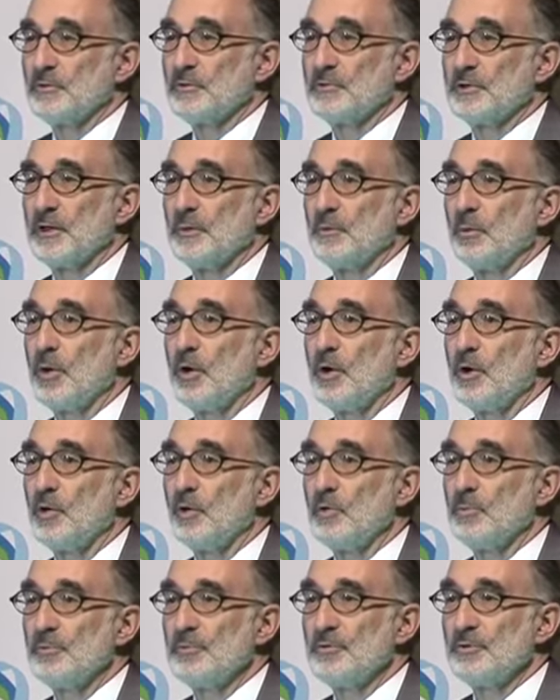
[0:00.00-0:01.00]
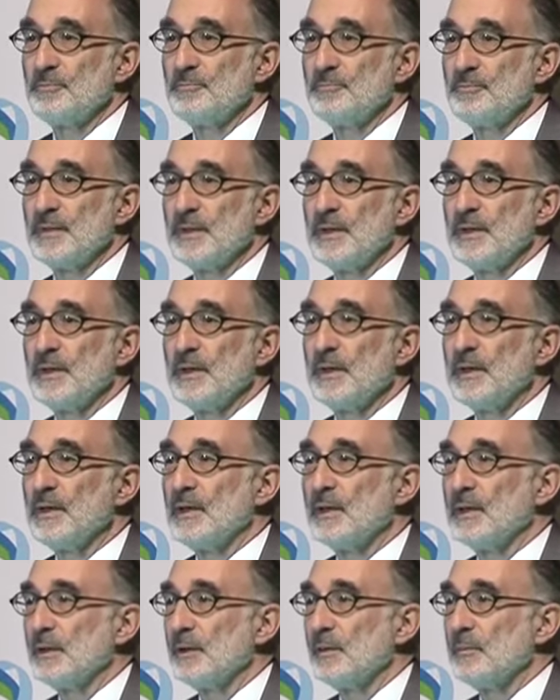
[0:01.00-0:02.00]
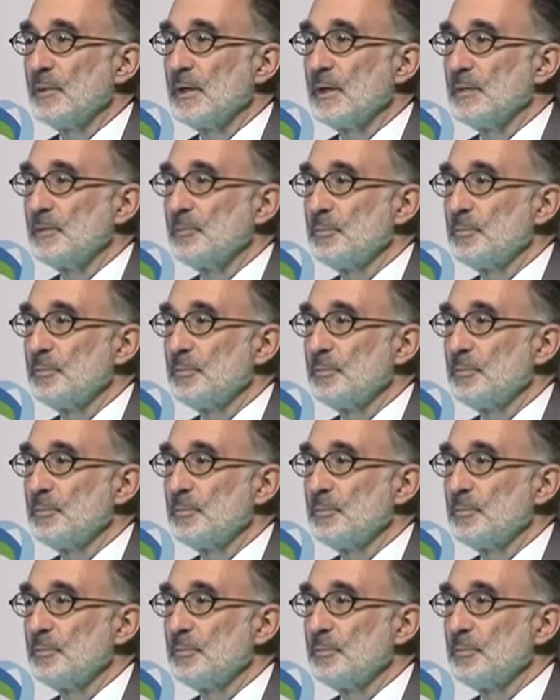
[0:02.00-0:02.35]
sustainable homes, on